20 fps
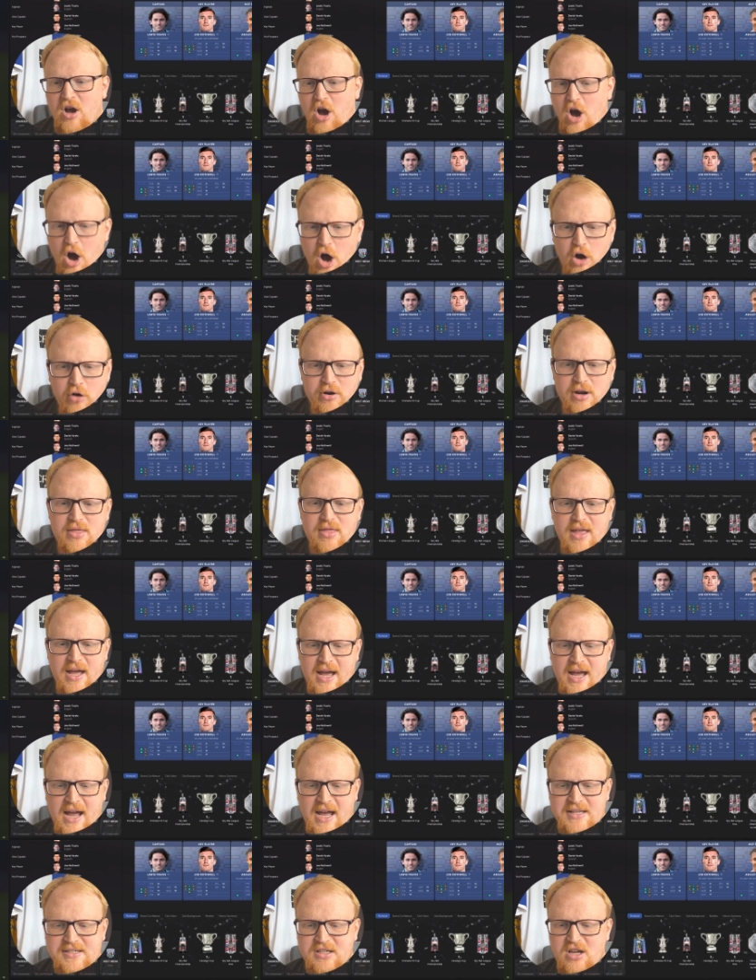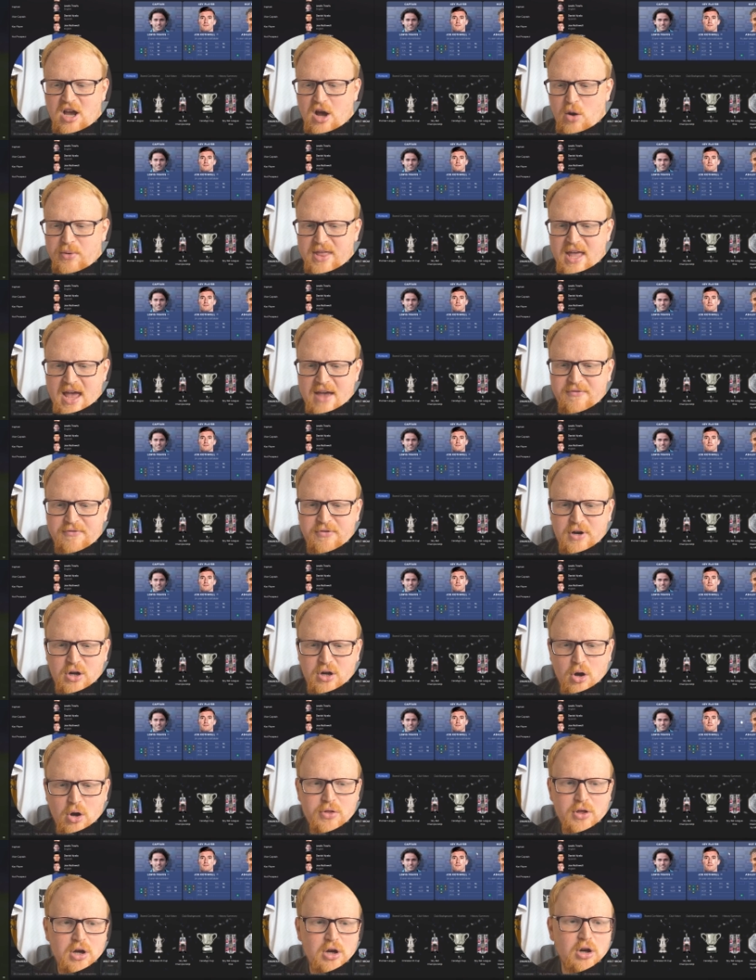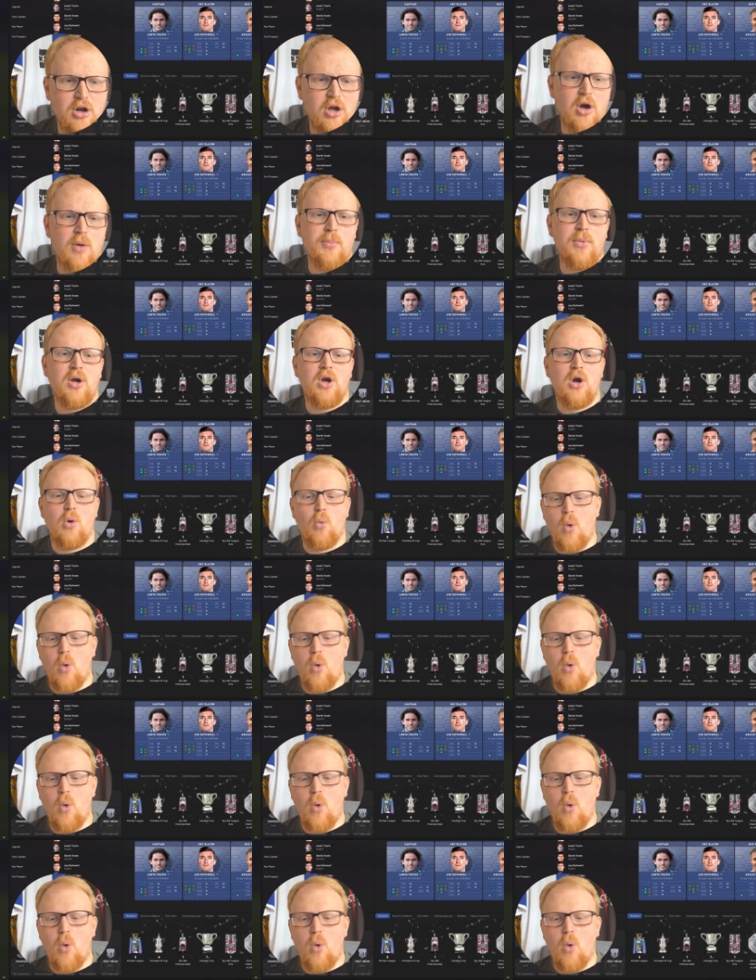are in there, as they are with every other club.